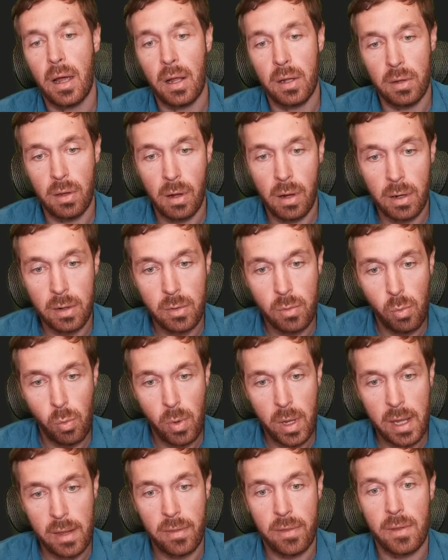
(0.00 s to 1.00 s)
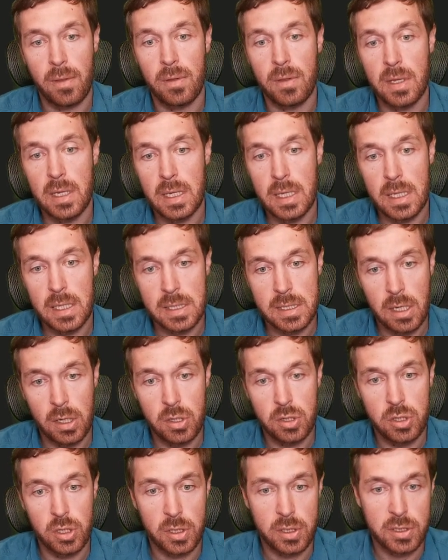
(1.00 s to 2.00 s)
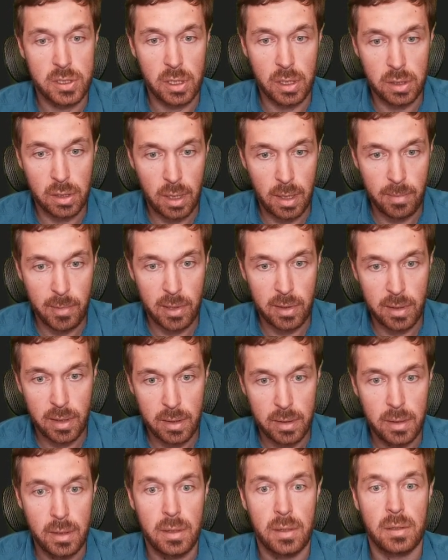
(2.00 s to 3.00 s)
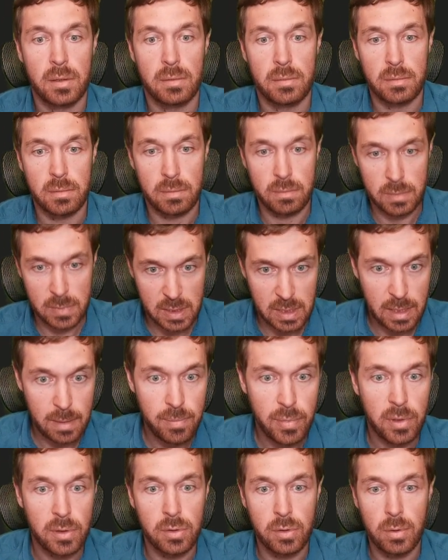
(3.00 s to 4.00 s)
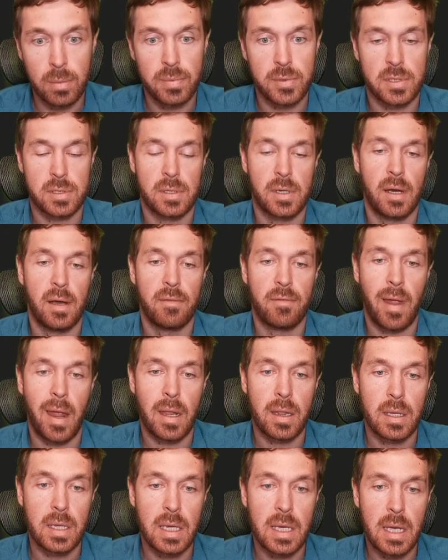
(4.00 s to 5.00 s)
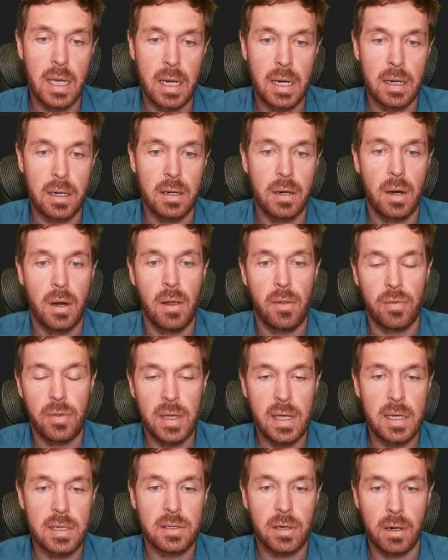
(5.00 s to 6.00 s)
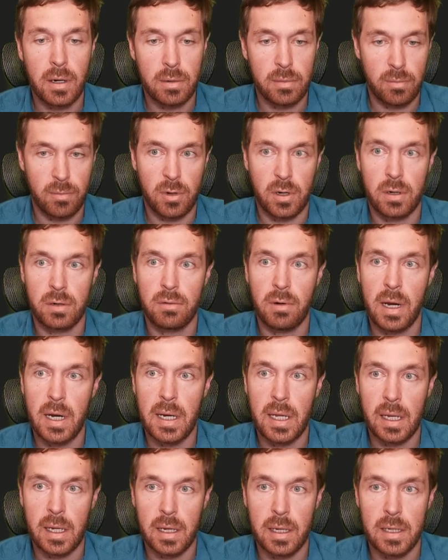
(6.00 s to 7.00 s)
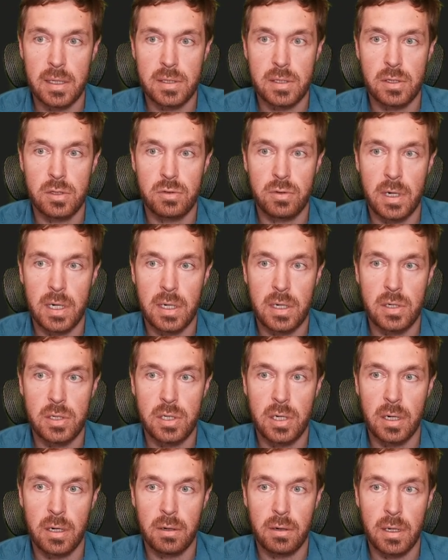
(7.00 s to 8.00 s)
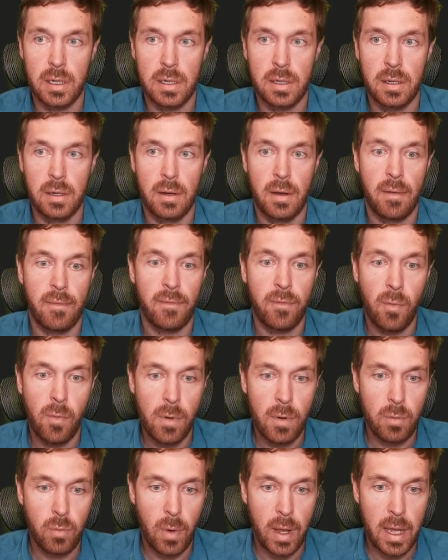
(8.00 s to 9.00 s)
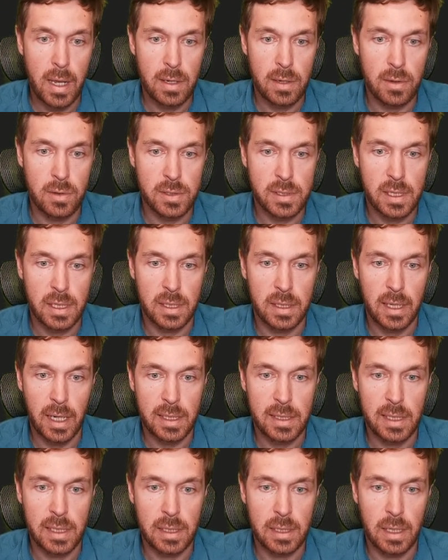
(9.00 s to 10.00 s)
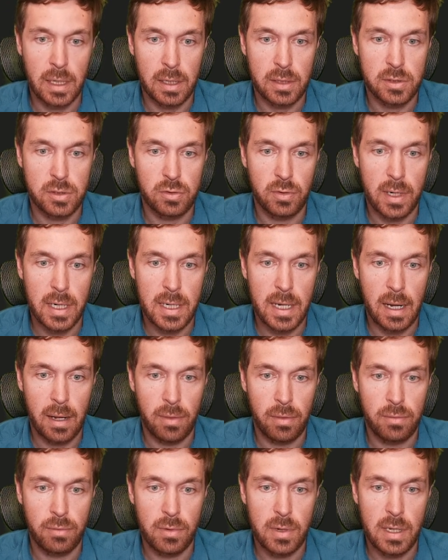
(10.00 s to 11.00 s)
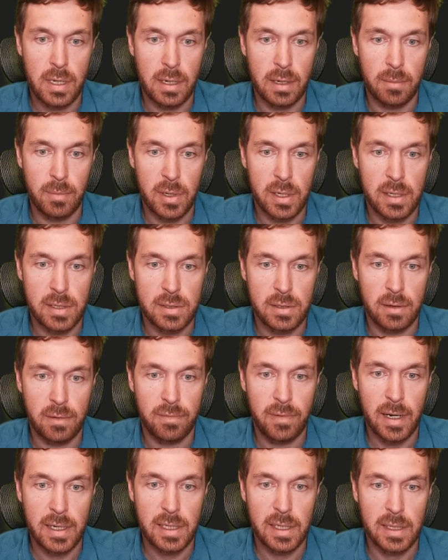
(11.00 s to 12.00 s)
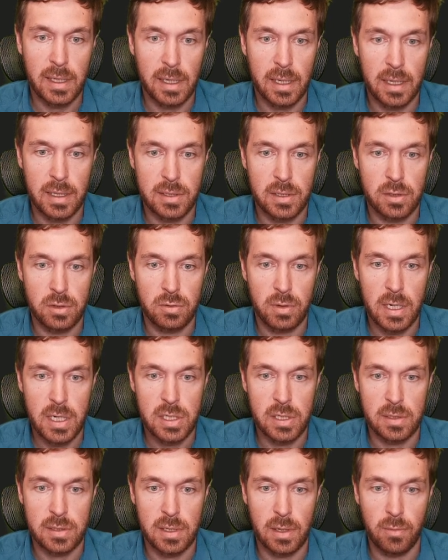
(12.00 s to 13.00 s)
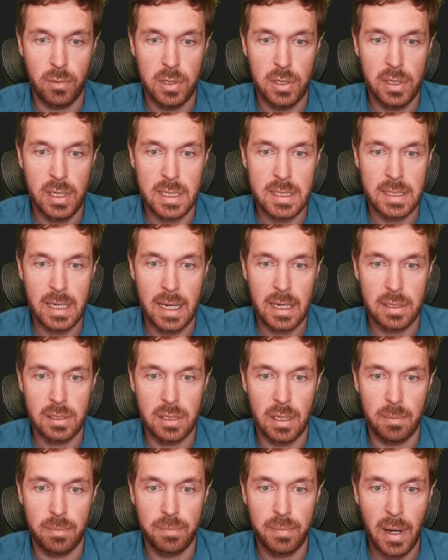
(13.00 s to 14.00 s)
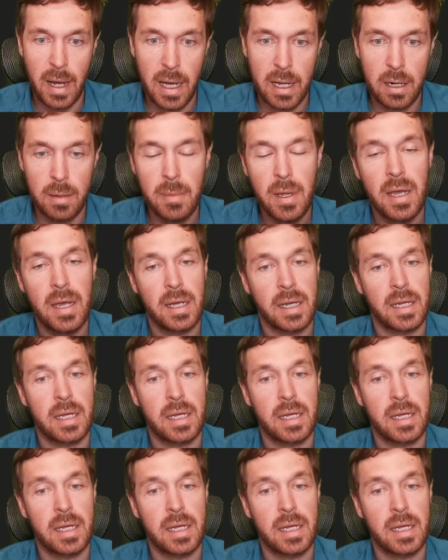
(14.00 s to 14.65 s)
along with these juxtaglomerular deep loops of Henle here, these are creating concentrated urine for when those collecting ducts drain down through here, because they're affecting the concentration. So when you get down to the bottom,